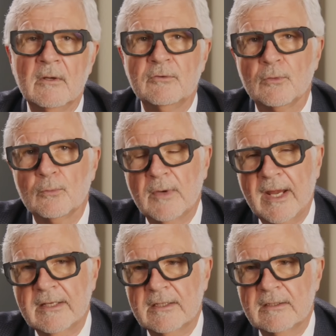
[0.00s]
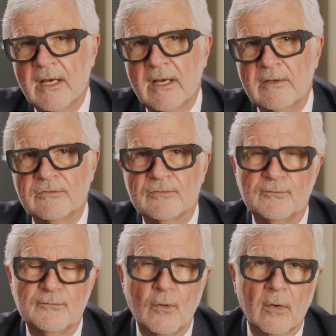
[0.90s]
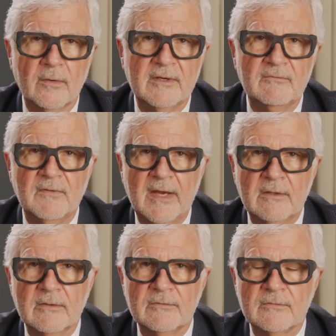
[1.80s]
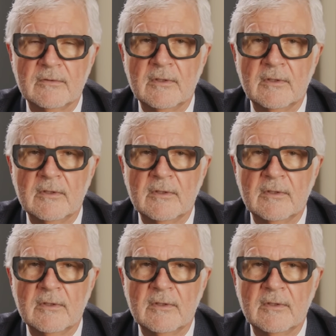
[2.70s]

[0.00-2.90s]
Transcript: to recognize foreign invaders,